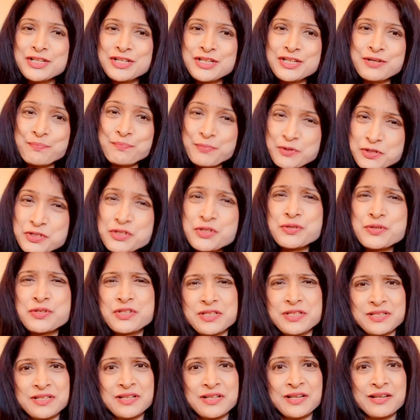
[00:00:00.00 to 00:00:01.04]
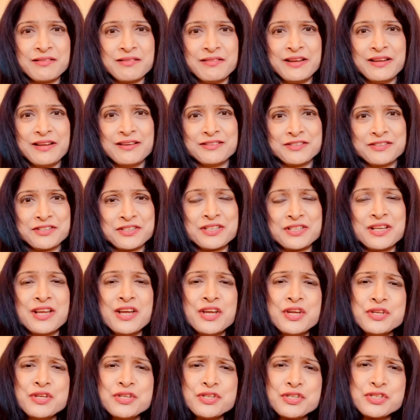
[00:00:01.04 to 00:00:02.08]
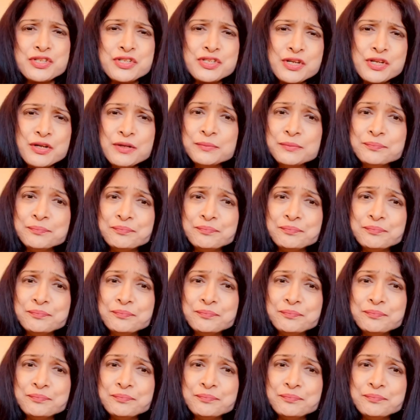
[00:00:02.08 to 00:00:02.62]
to pursue certain careers. So